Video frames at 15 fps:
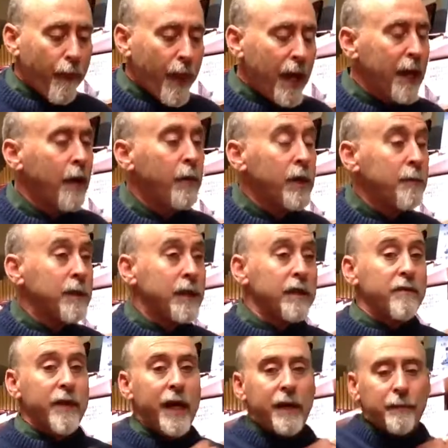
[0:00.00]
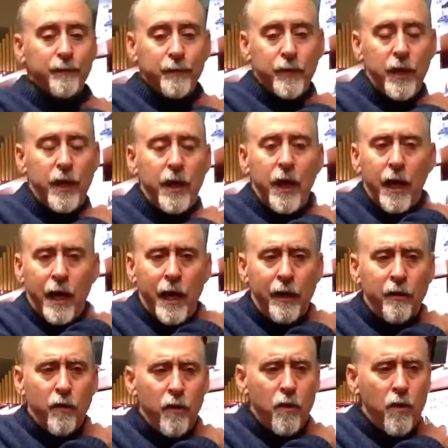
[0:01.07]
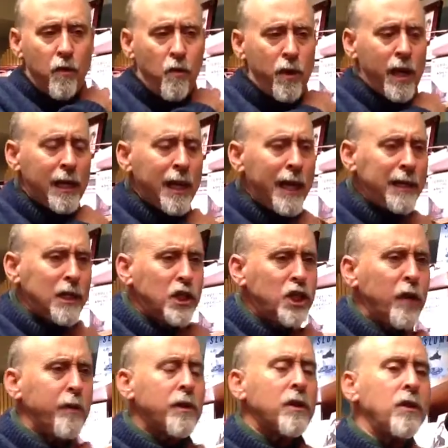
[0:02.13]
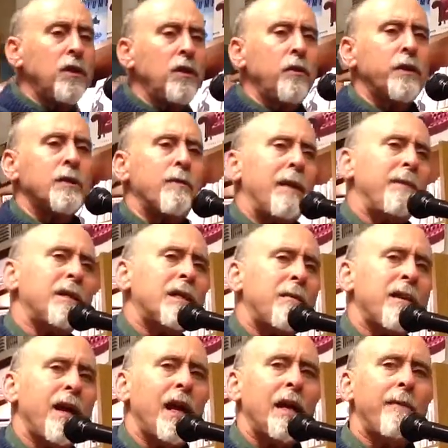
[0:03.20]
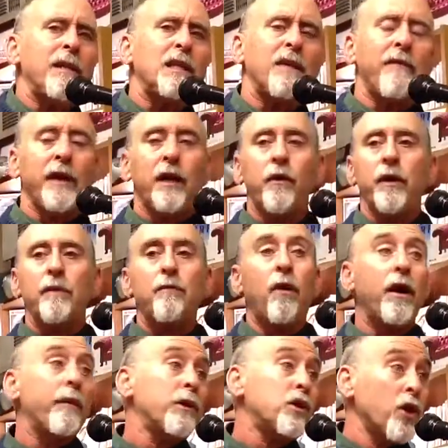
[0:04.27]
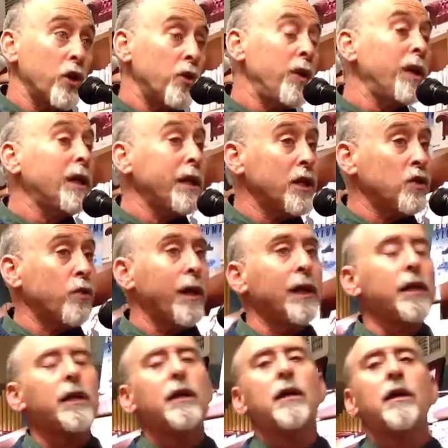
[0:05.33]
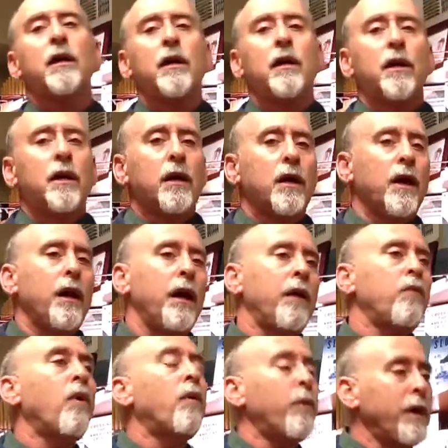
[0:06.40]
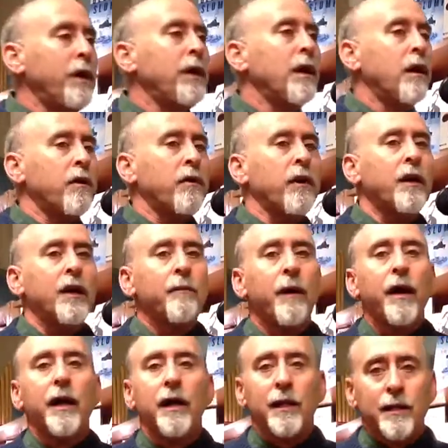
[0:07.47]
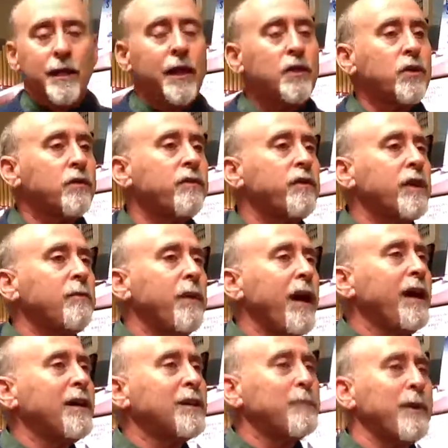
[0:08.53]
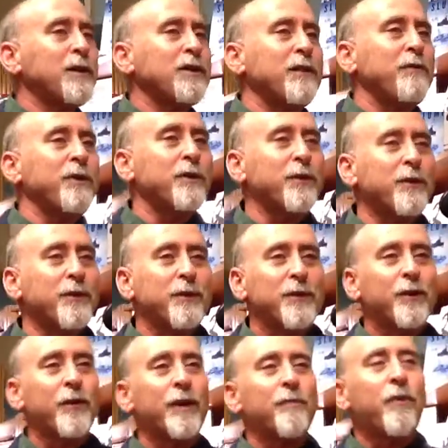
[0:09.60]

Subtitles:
And I really believe that. And what I'd like to share with you is maybe some of the elements of a Green Party which are uniquely Israeli, and what we are thinking about. I'd like to get your feedback, especially if you're Green